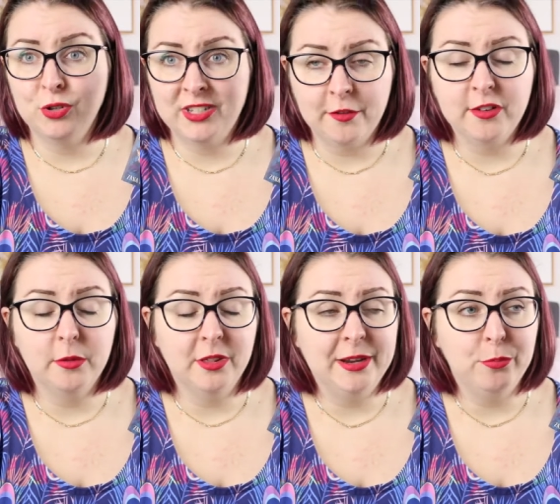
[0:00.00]
would
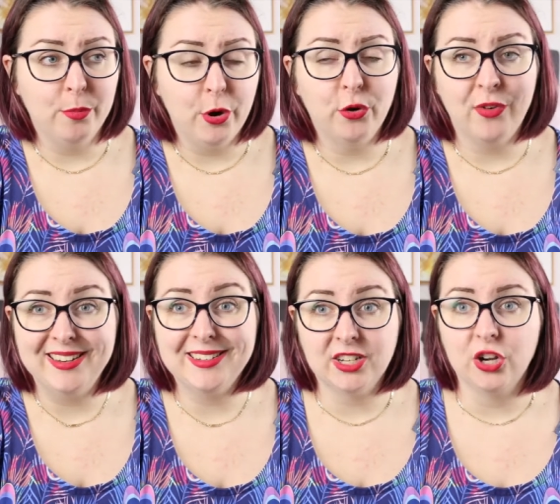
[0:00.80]
definitely promote
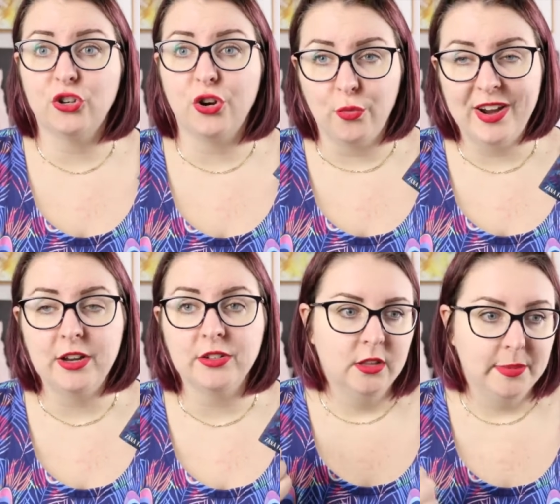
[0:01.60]
great discussion
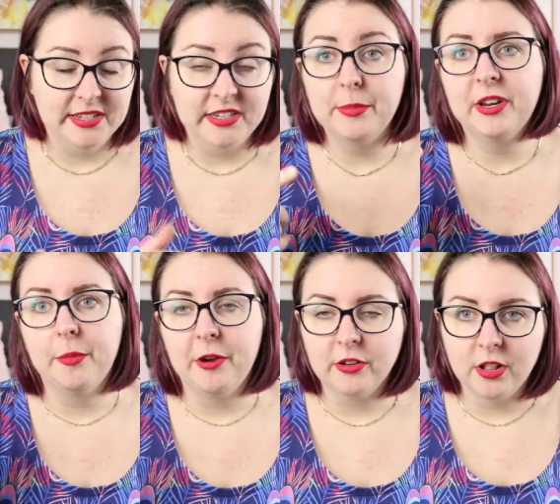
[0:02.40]
around the pandemic,
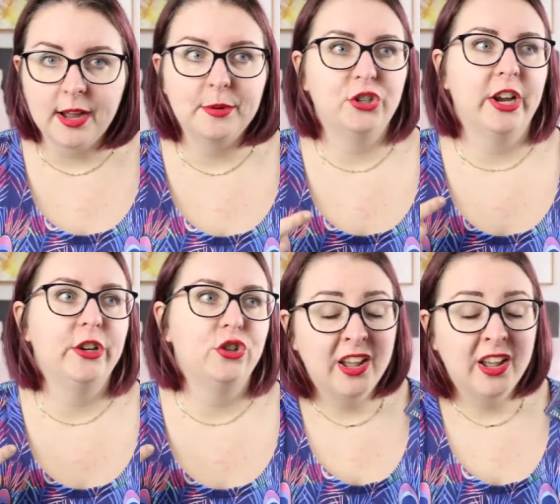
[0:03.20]
around climate change.